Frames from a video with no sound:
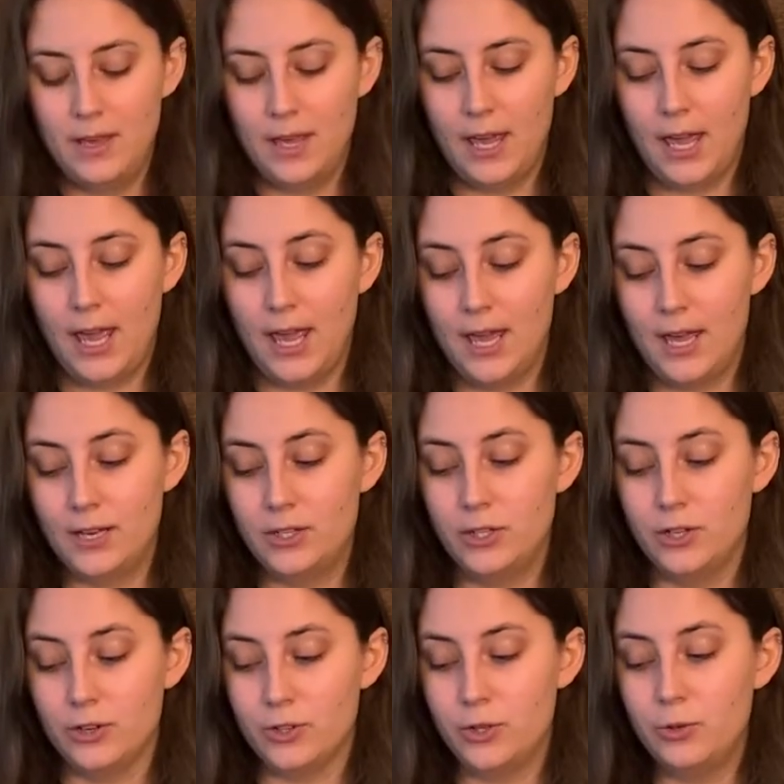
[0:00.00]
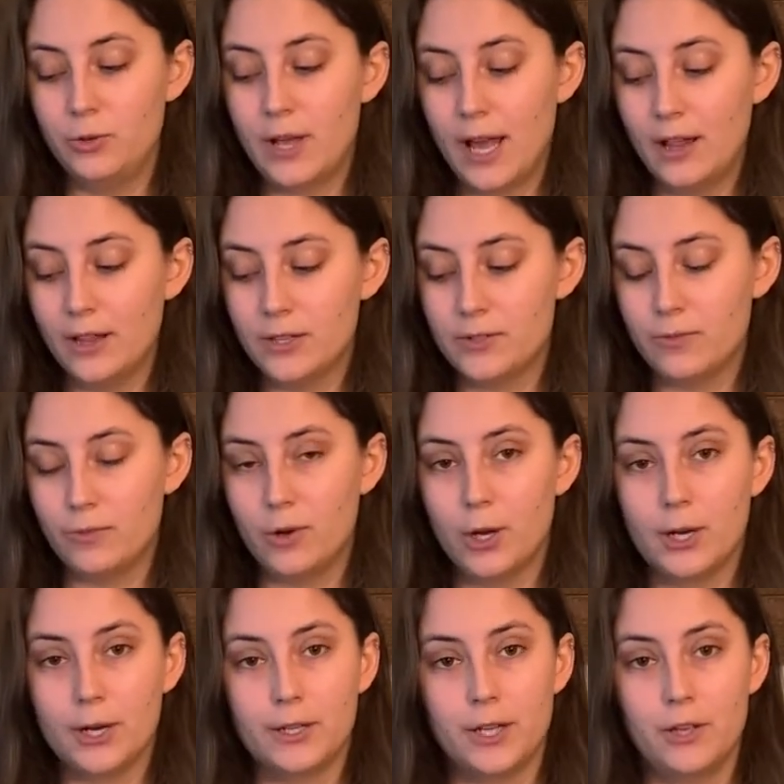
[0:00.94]
And your 2 gallons of
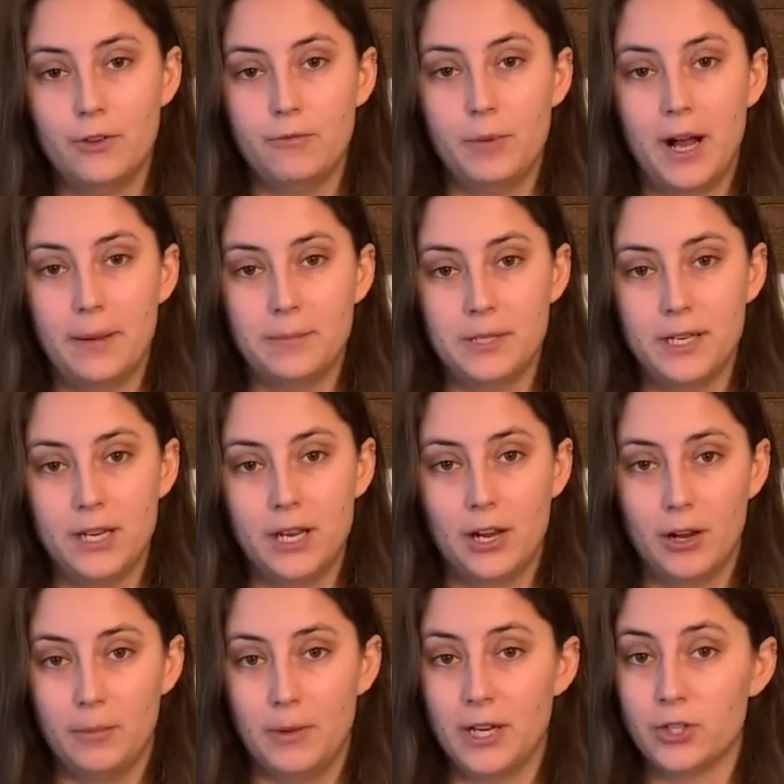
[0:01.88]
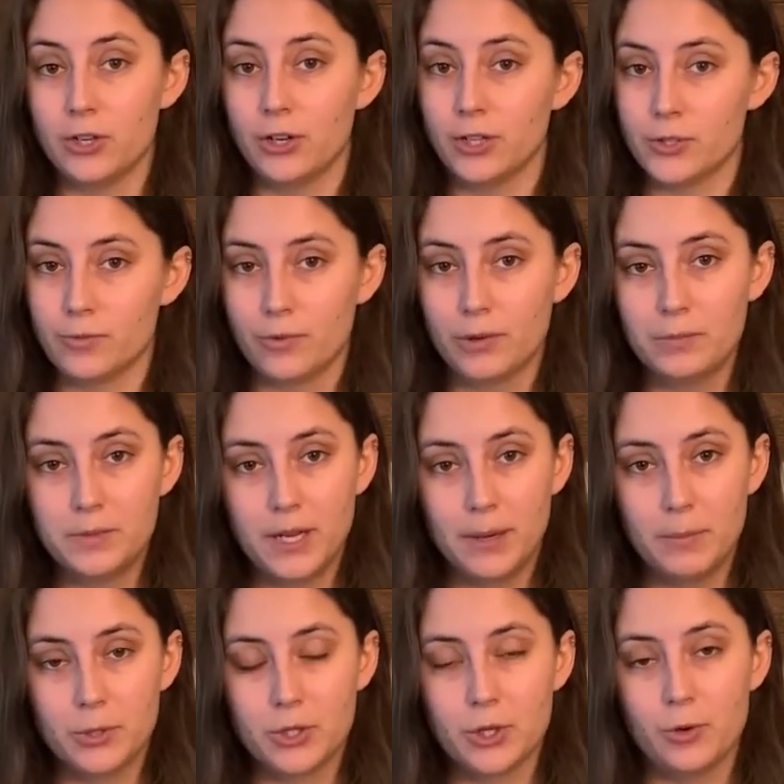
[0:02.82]
water that you've popped in here, make sure it's room
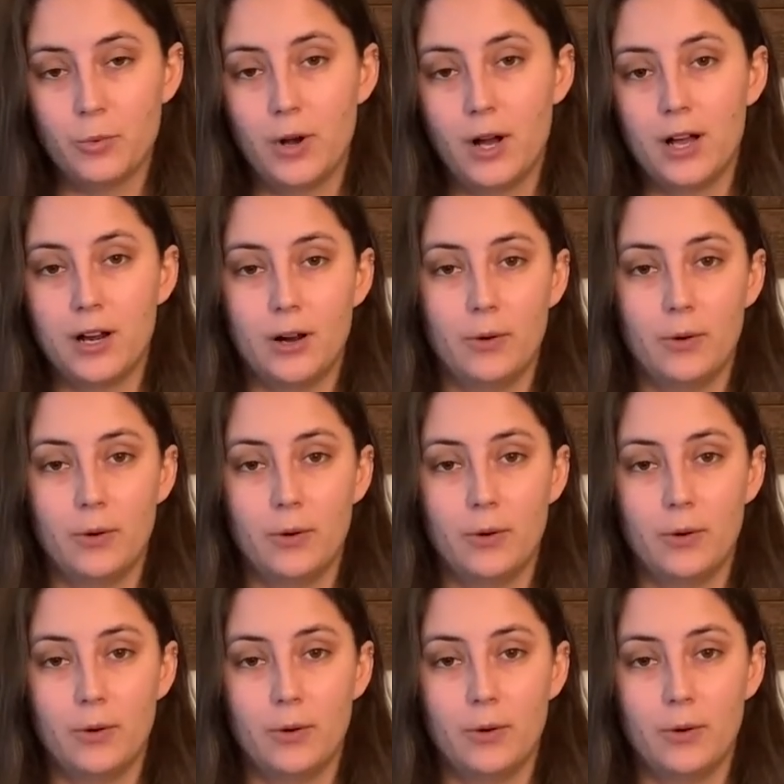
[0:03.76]
temperature water.